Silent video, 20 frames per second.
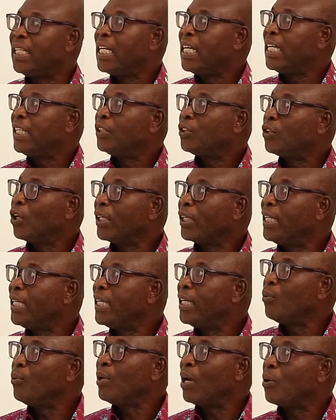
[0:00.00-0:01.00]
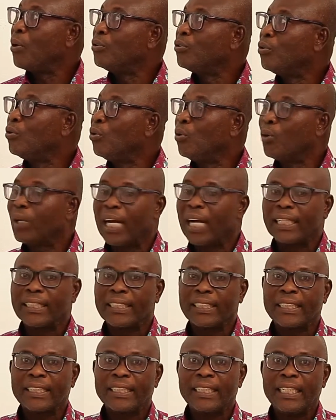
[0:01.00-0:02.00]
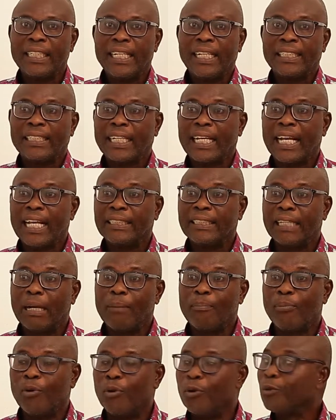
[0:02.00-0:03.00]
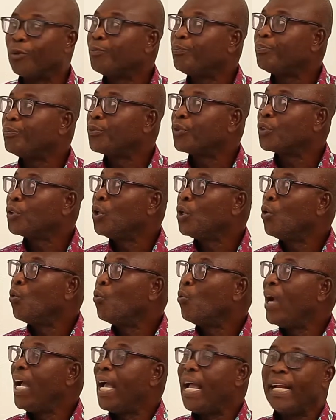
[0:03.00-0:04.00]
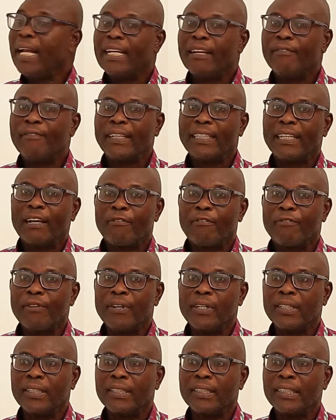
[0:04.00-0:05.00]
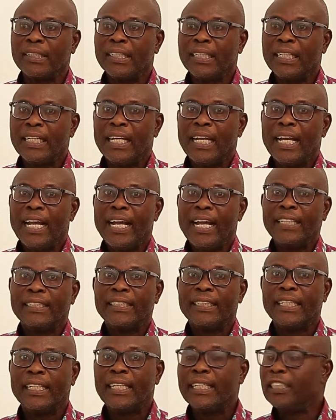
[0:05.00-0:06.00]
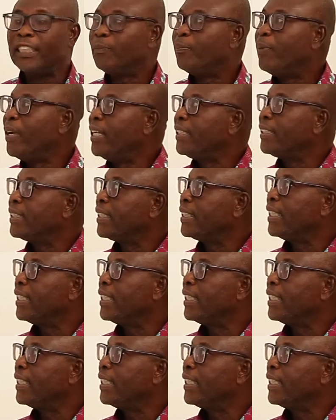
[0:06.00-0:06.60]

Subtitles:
Shortly, we are going to look at the second example where the vector field is in space,